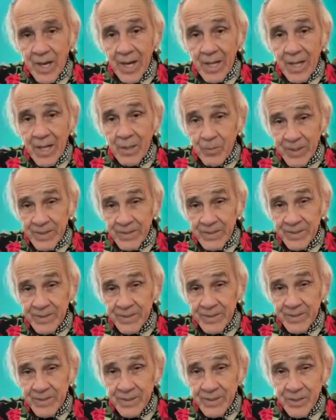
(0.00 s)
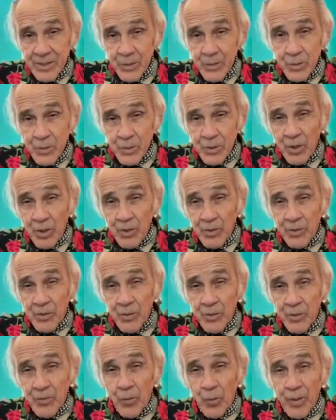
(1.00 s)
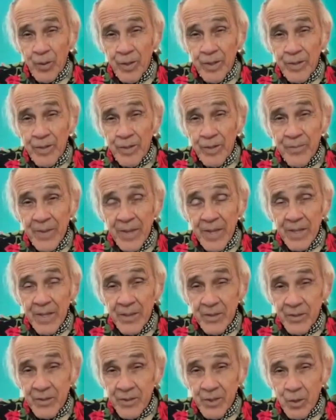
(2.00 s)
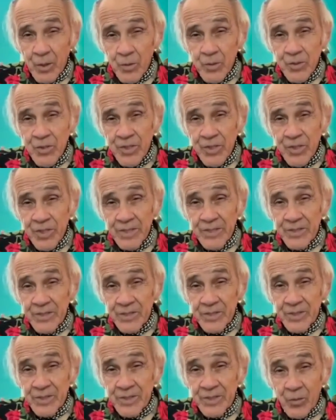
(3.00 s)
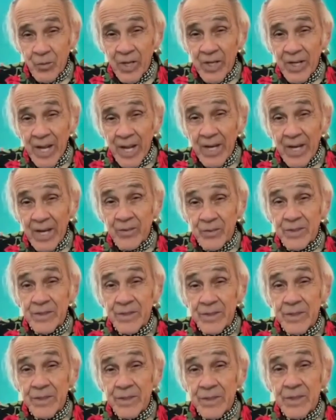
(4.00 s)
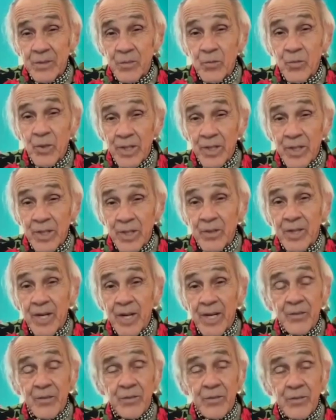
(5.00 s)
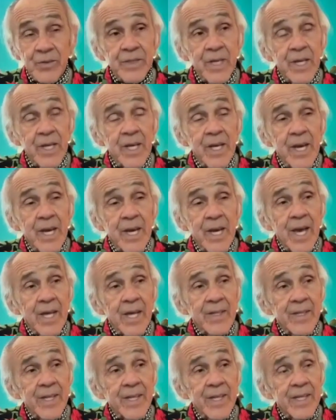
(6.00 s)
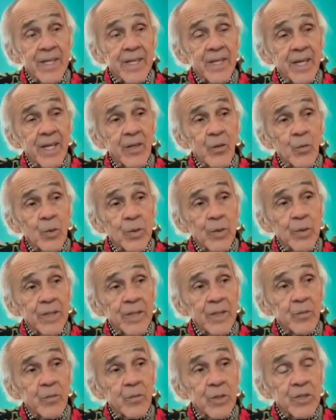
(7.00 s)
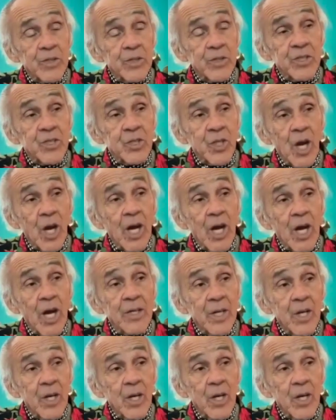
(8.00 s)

Alvarez. She was on Euphoria. Do you know who she is? She's a great actress, really good actress. And then another one that we just shot.